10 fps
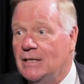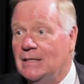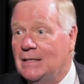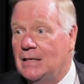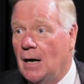
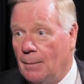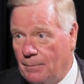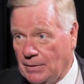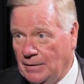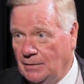leading the
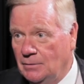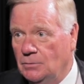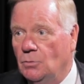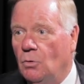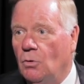company
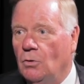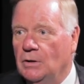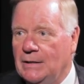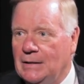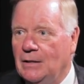or
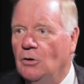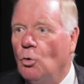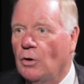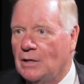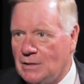leading an
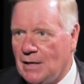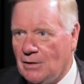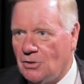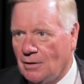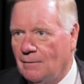
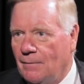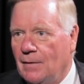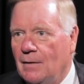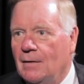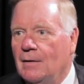organization.
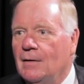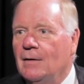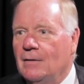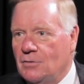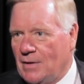
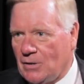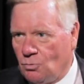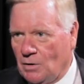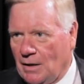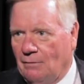So that's
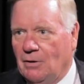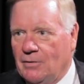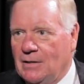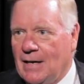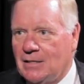one level.
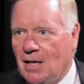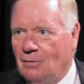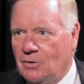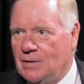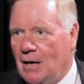The next
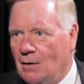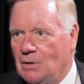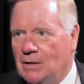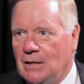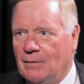level is now, I'm
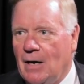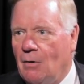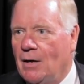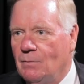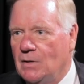the,
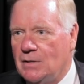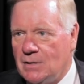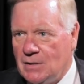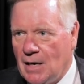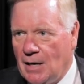now I am the
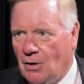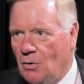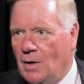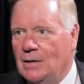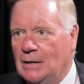
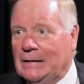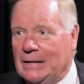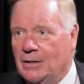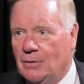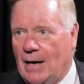CIO and the
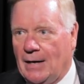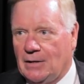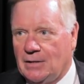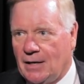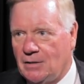leader at
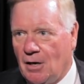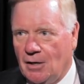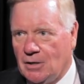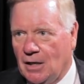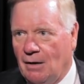the
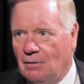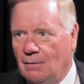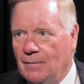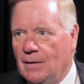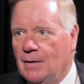technology
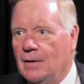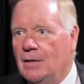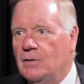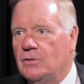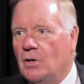level.
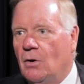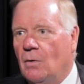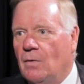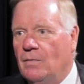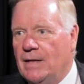
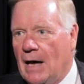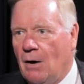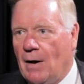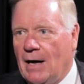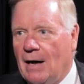So
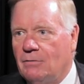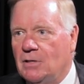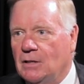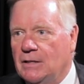now I have to